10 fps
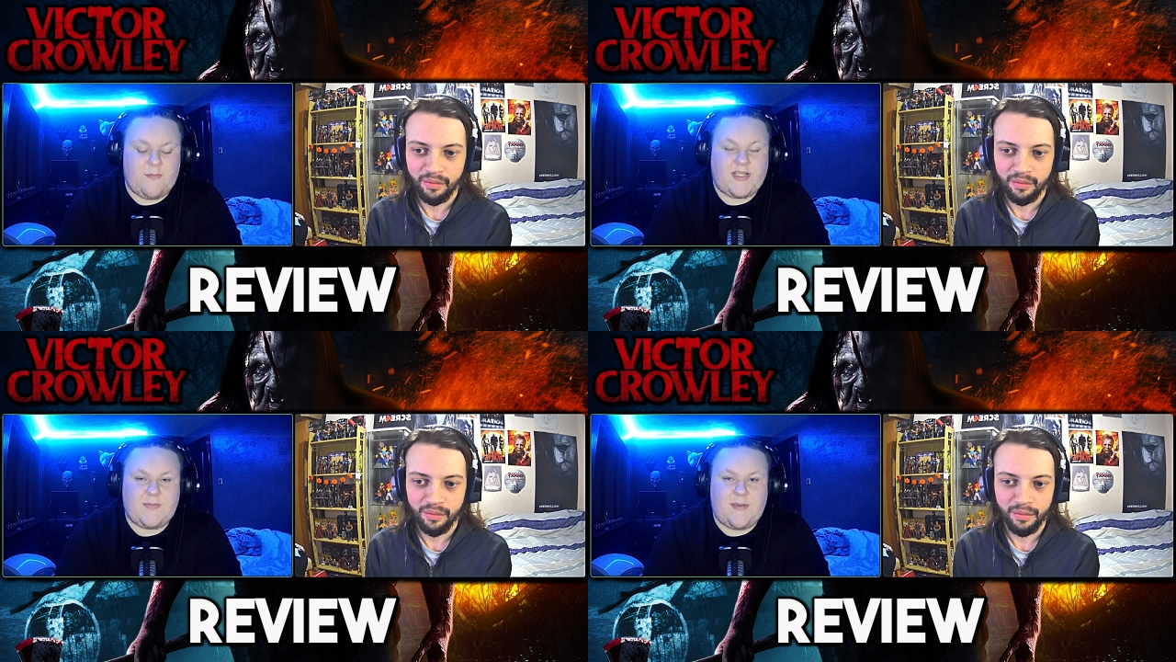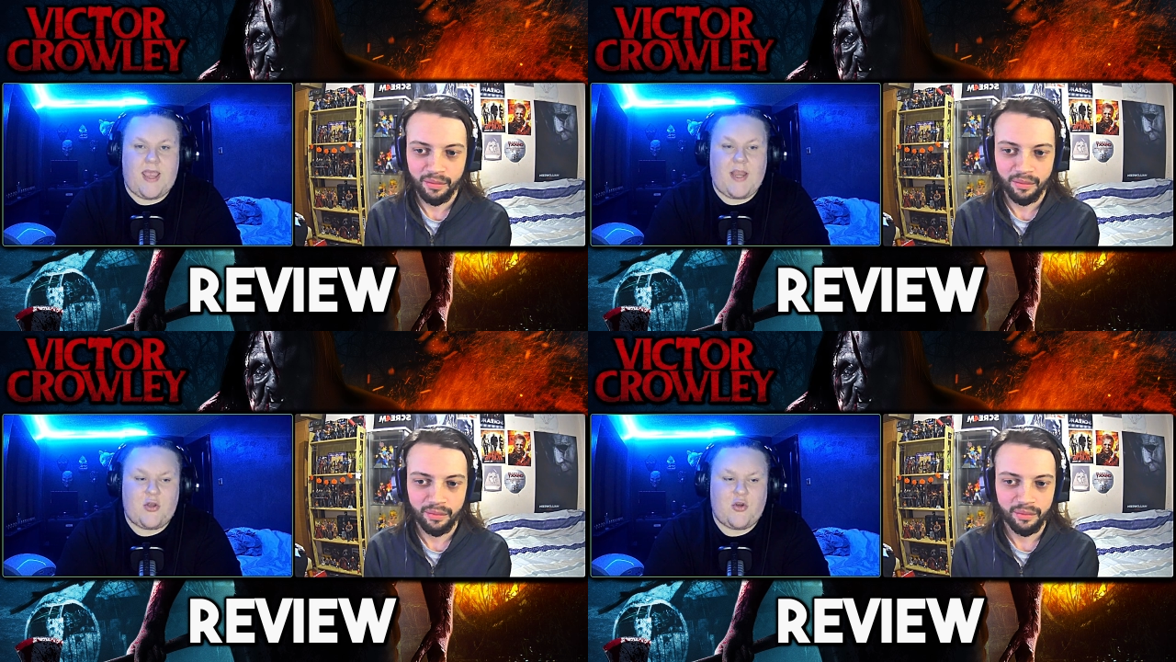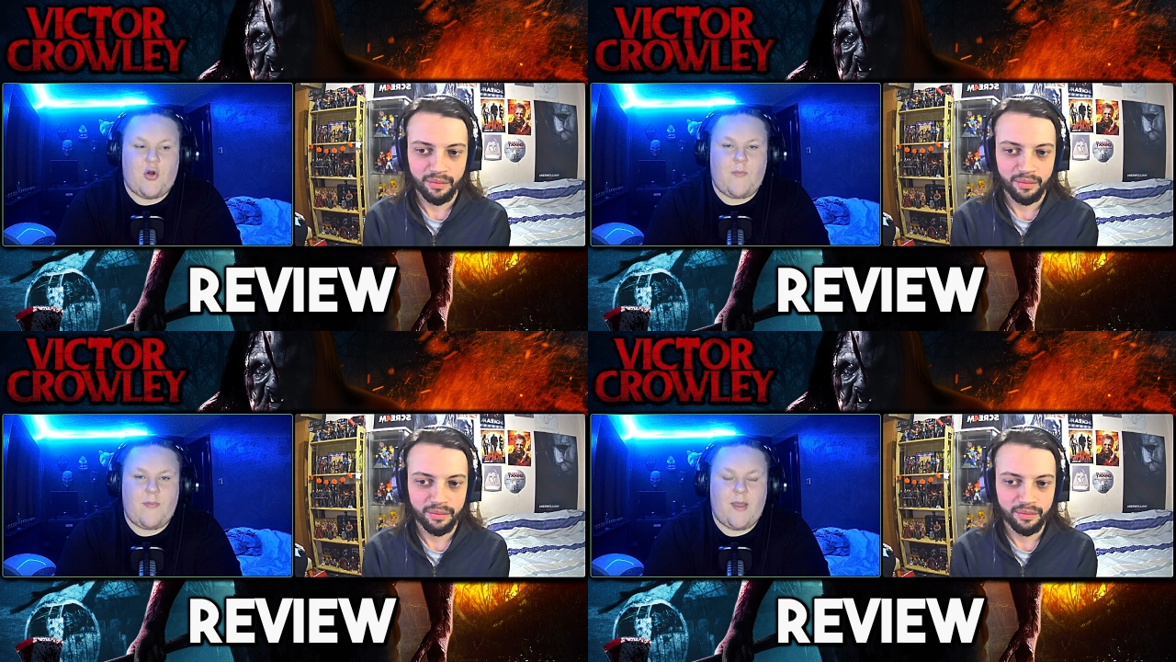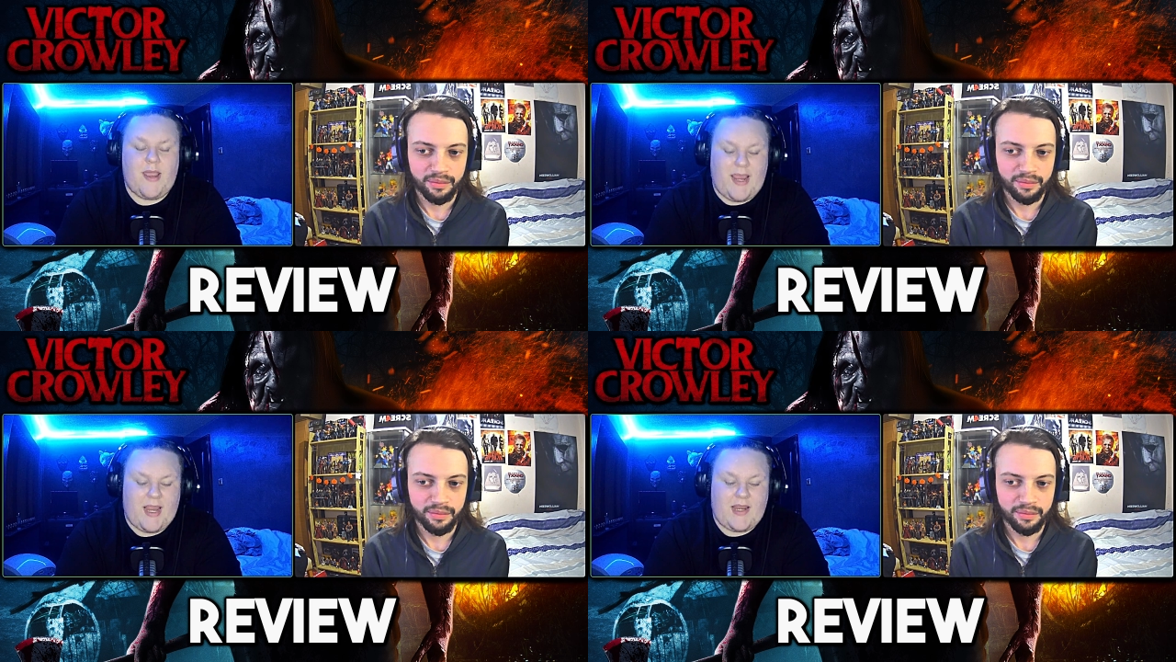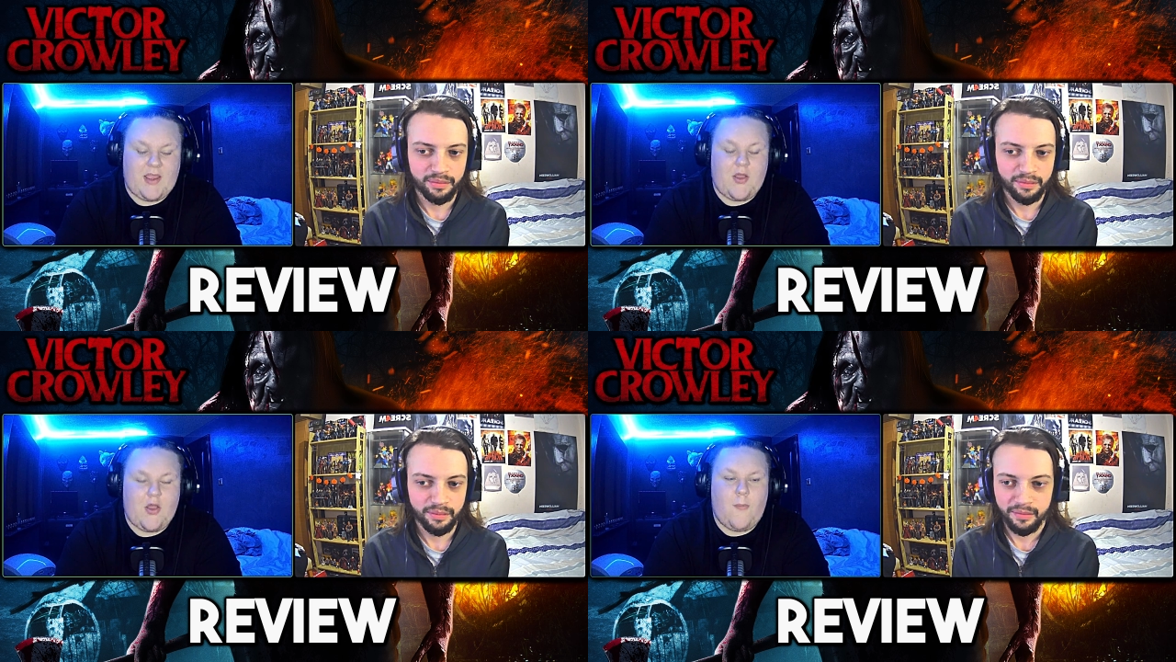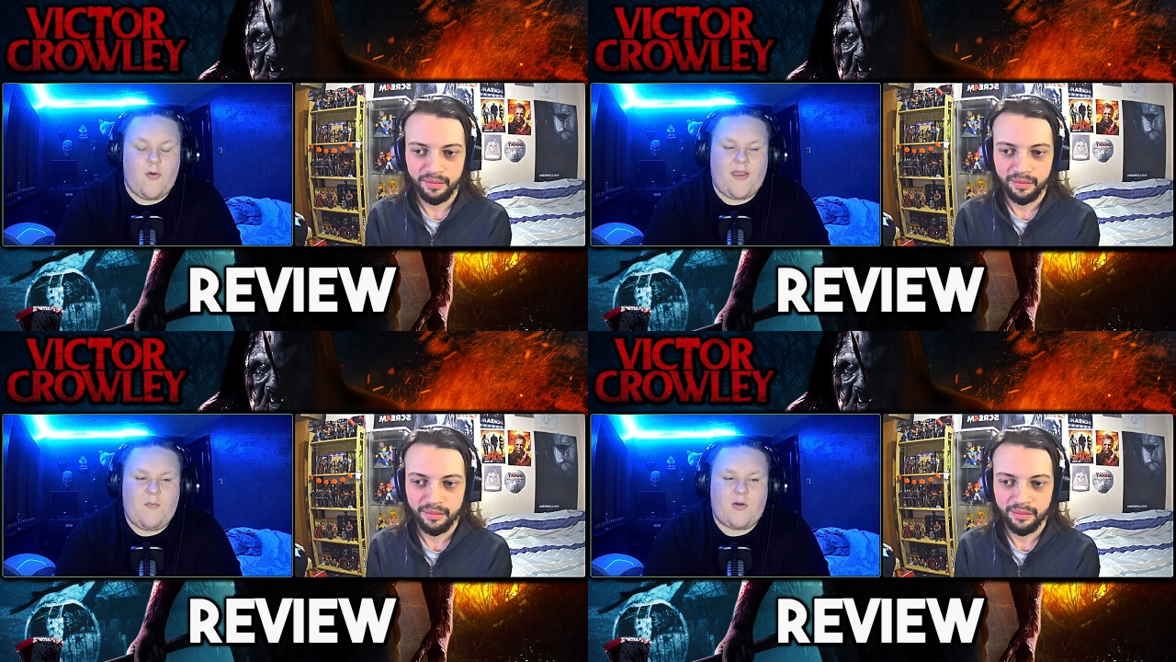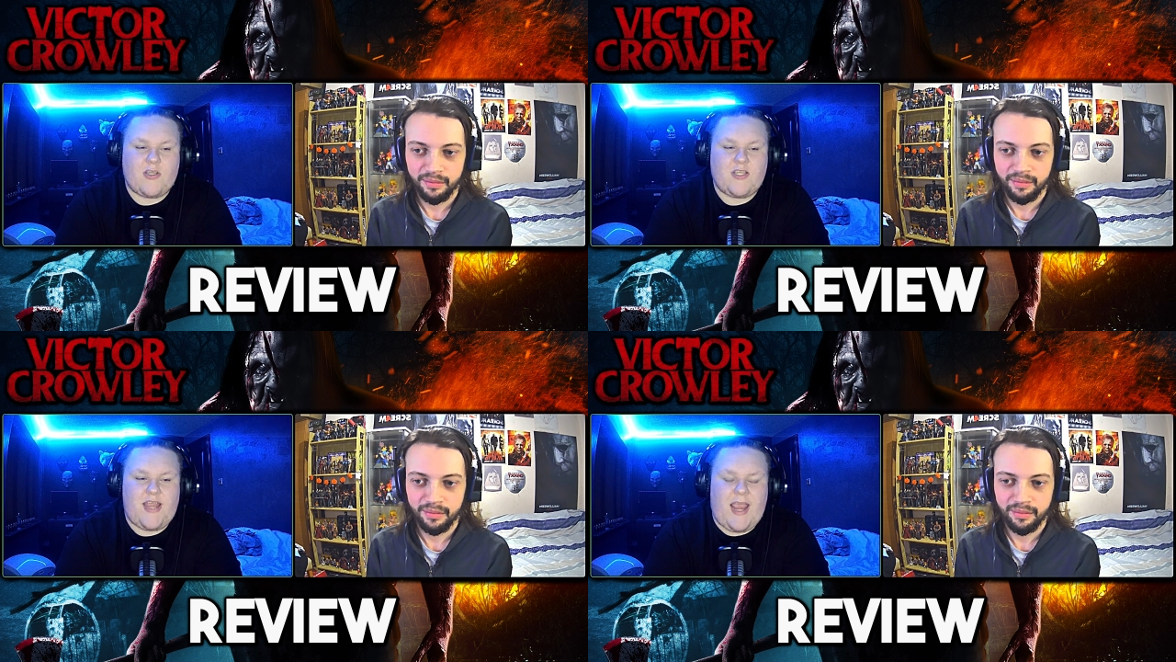Speaker 1: meant to be a dumb idiot, but he wasn't